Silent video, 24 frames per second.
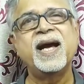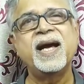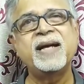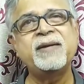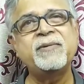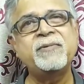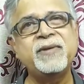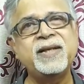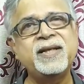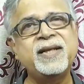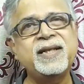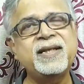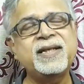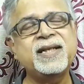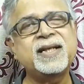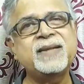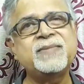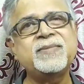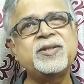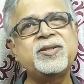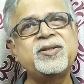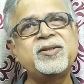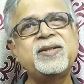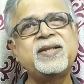And when it
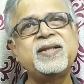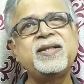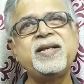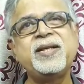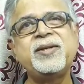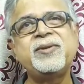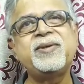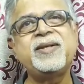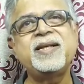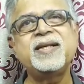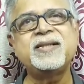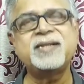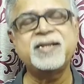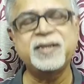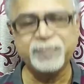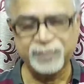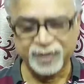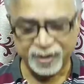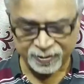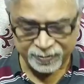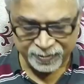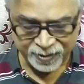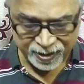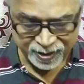comes to the New
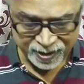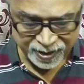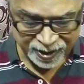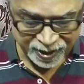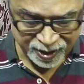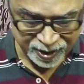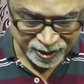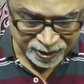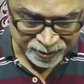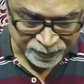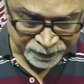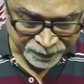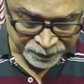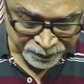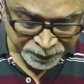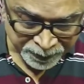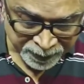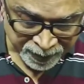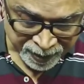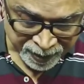Testament, we read in